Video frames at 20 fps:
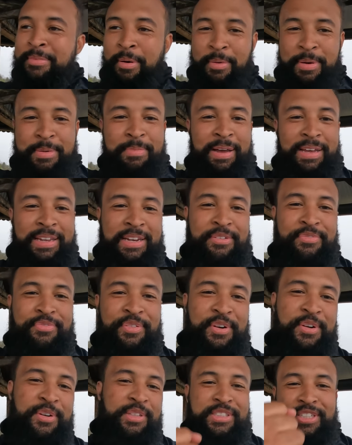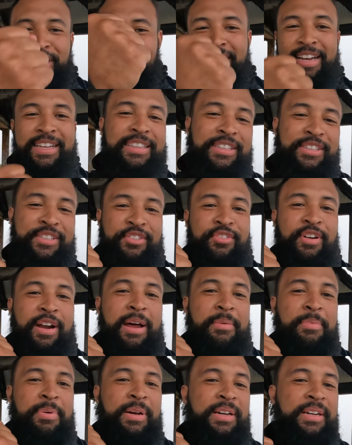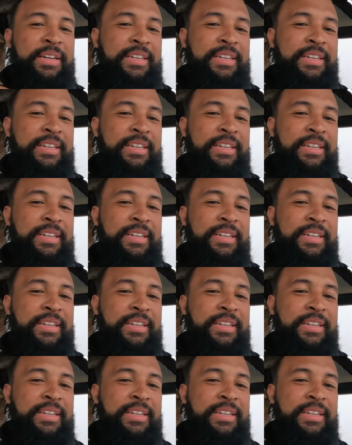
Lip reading: but we made it through, tighten the strap.